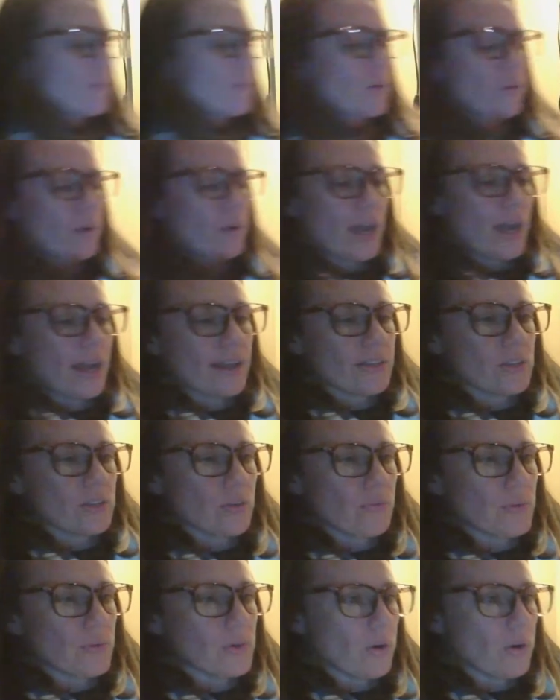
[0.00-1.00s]
Okay, so
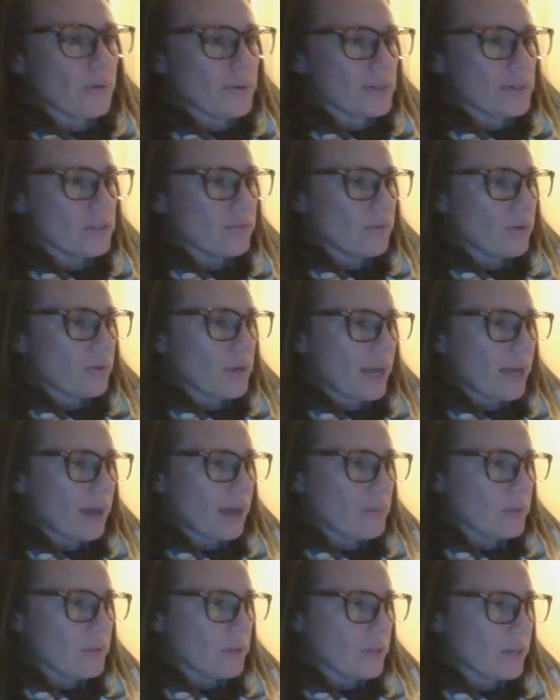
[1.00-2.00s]
if you go into
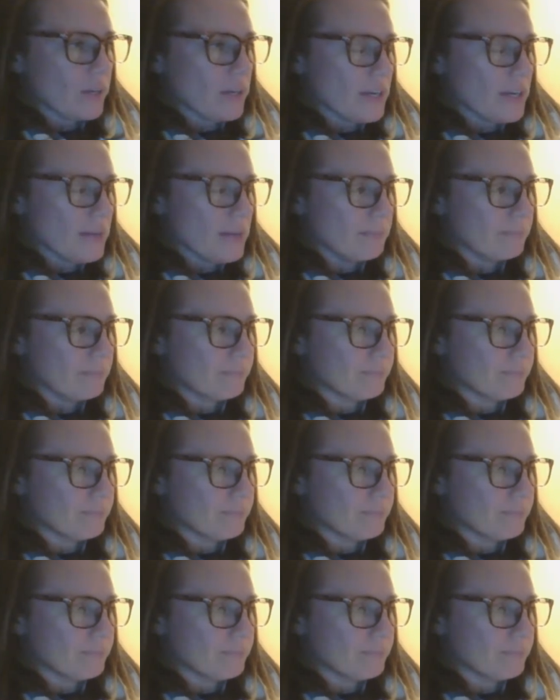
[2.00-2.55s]
vocabulary,